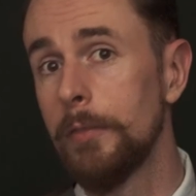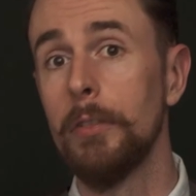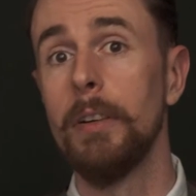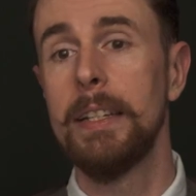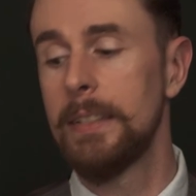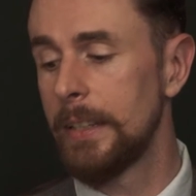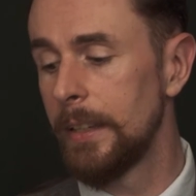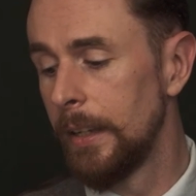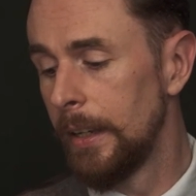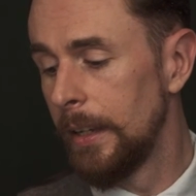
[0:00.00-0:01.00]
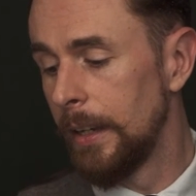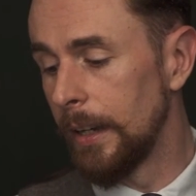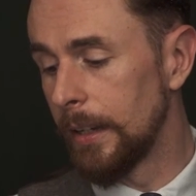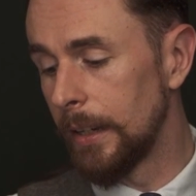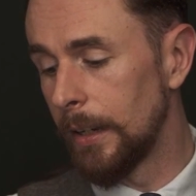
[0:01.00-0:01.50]
rating
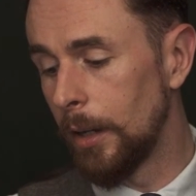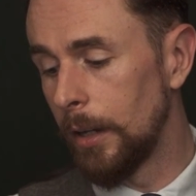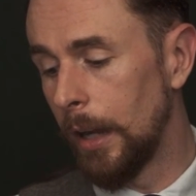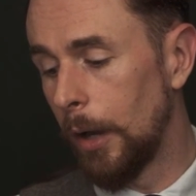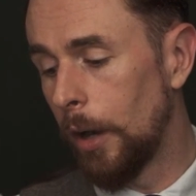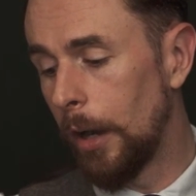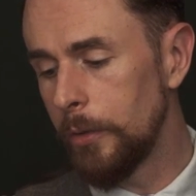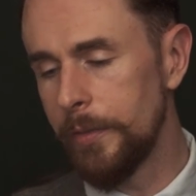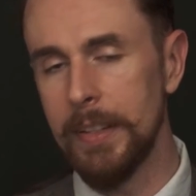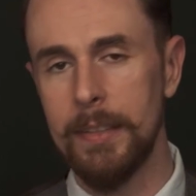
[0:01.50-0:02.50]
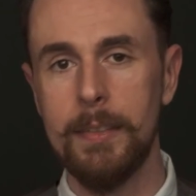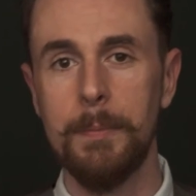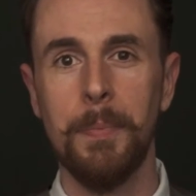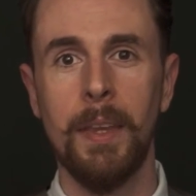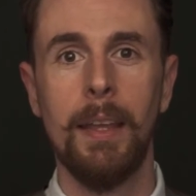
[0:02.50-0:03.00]
our outfits?